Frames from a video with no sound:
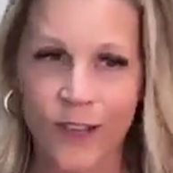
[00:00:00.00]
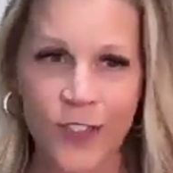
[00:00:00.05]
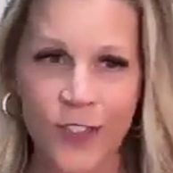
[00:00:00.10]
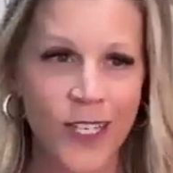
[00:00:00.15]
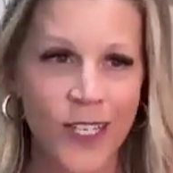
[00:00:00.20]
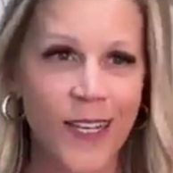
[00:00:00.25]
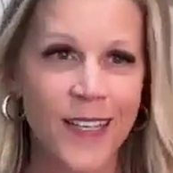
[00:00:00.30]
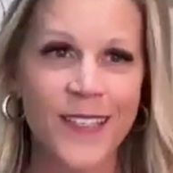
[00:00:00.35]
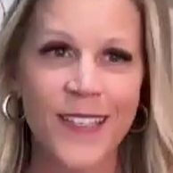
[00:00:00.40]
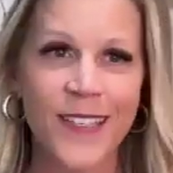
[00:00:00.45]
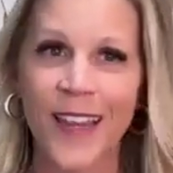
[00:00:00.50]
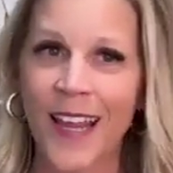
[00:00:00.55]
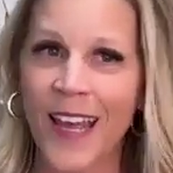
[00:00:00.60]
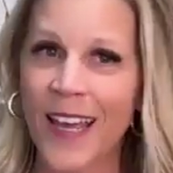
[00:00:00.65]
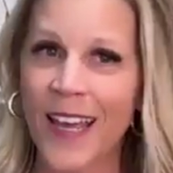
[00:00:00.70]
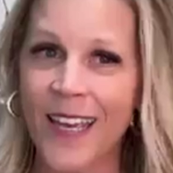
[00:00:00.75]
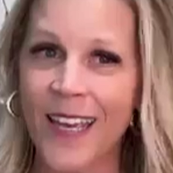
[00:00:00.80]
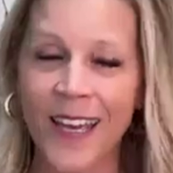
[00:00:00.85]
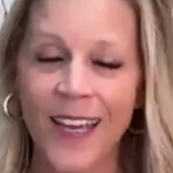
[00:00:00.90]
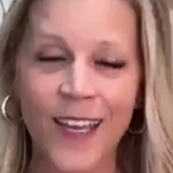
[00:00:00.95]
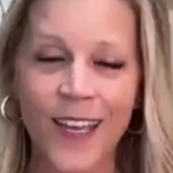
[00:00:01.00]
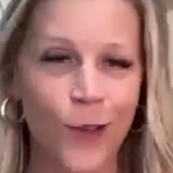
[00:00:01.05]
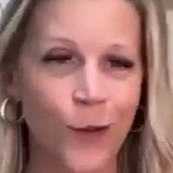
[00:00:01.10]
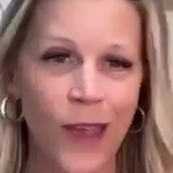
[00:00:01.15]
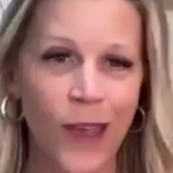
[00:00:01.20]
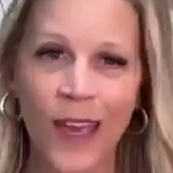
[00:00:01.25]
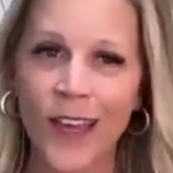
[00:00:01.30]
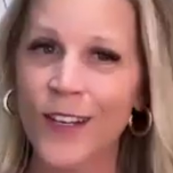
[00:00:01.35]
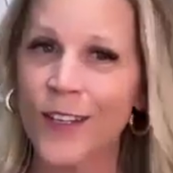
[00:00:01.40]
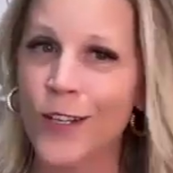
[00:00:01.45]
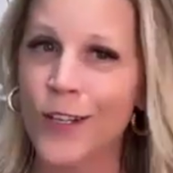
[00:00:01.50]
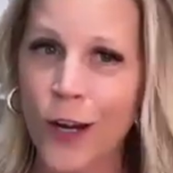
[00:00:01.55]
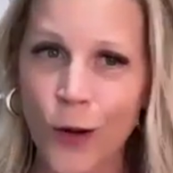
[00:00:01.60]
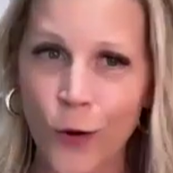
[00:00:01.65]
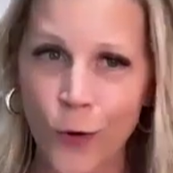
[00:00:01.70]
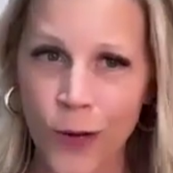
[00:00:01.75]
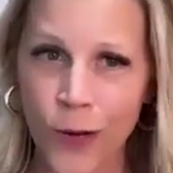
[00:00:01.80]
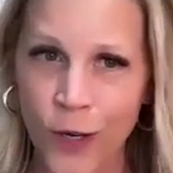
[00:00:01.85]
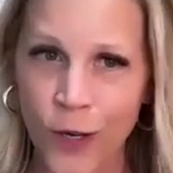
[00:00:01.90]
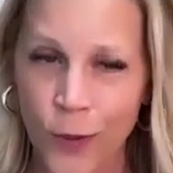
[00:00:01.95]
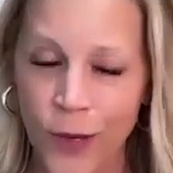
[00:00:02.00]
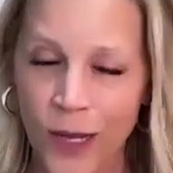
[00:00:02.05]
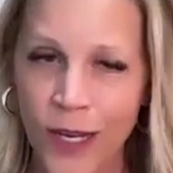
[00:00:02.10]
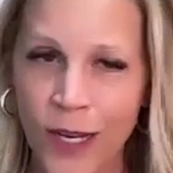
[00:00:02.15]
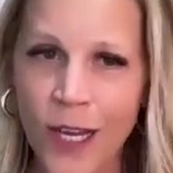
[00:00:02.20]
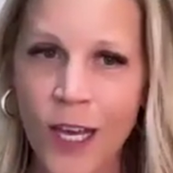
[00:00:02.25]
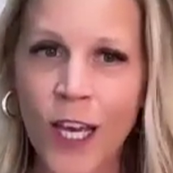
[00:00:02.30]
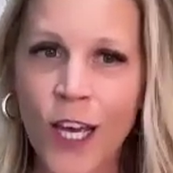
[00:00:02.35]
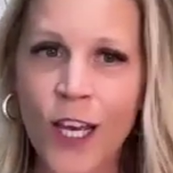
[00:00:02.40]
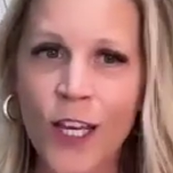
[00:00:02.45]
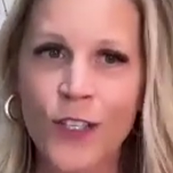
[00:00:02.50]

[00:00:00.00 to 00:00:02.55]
If she doesn't like it, you can't talk her into it.